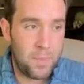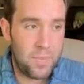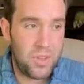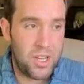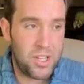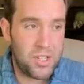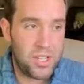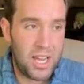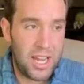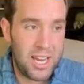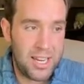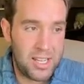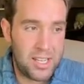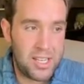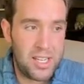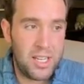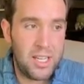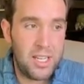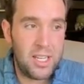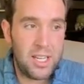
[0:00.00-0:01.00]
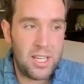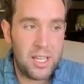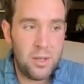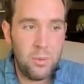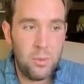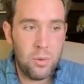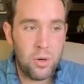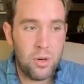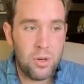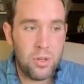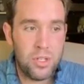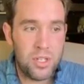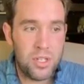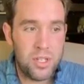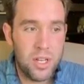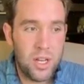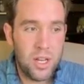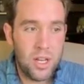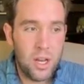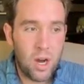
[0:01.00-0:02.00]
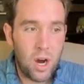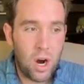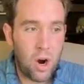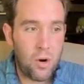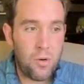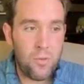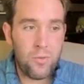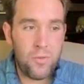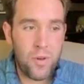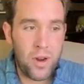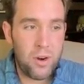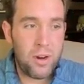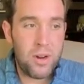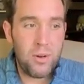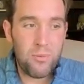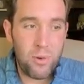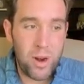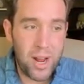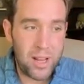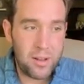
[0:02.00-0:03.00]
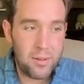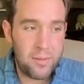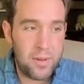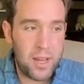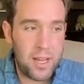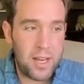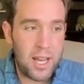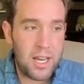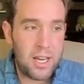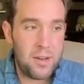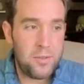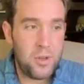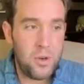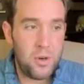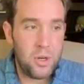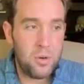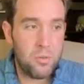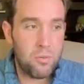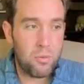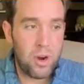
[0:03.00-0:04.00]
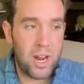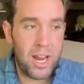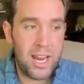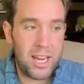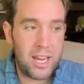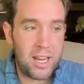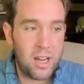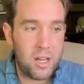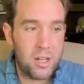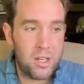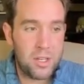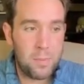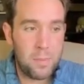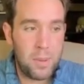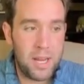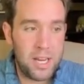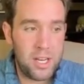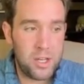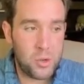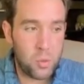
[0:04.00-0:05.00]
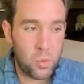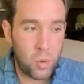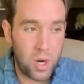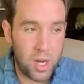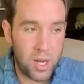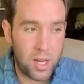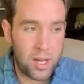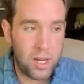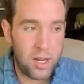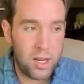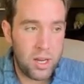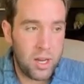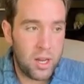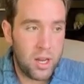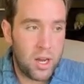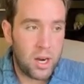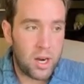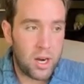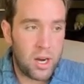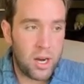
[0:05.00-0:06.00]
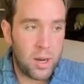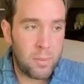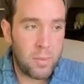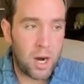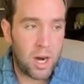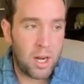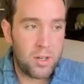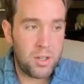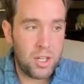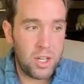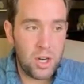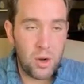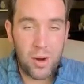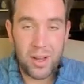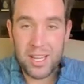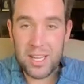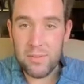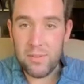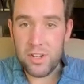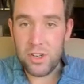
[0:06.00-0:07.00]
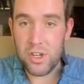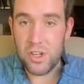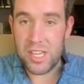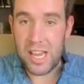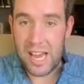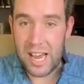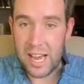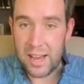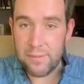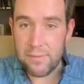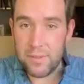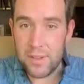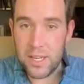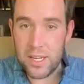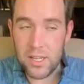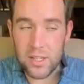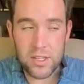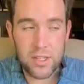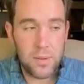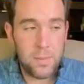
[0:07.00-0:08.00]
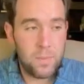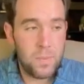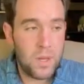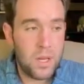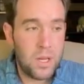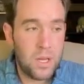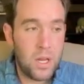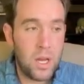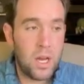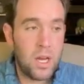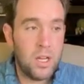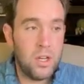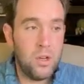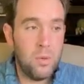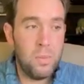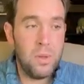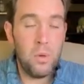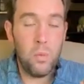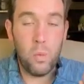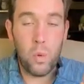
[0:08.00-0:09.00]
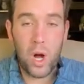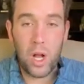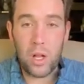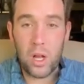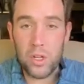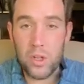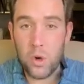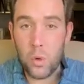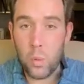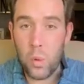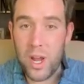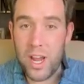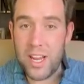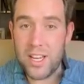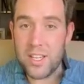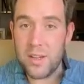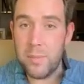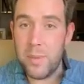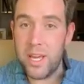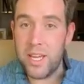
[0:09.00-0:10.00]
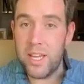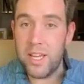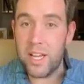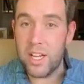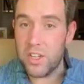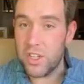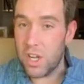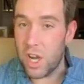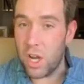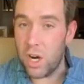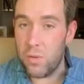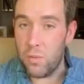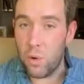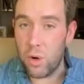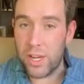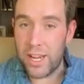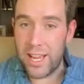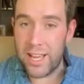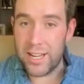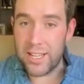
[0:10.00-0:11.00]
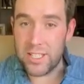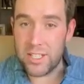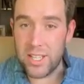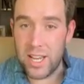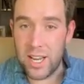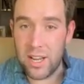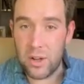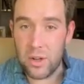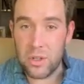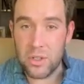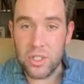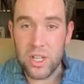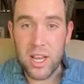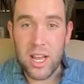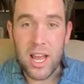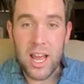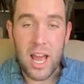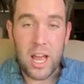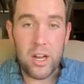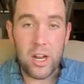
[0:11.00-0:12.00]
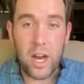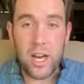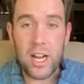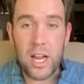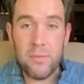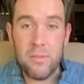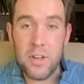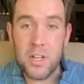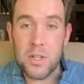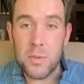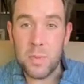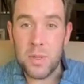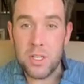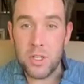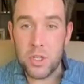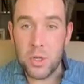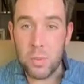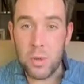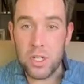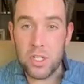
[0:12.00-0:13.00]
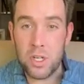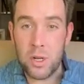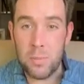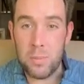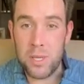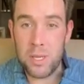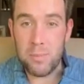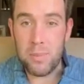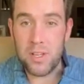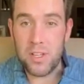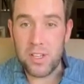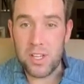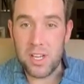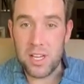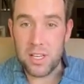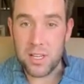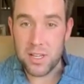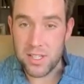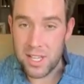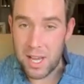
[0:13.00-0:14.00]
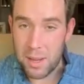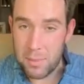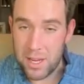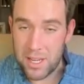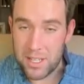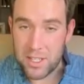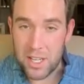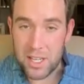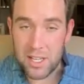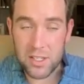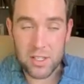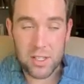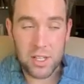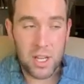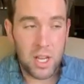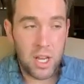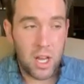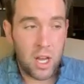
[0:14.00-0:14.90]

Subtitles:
keywords are very relevant, and if you can rank to page 1 on even just half these, you'll be well on your way to making a ton of organic sales and not having to spend so much on PPC. Does that make sense?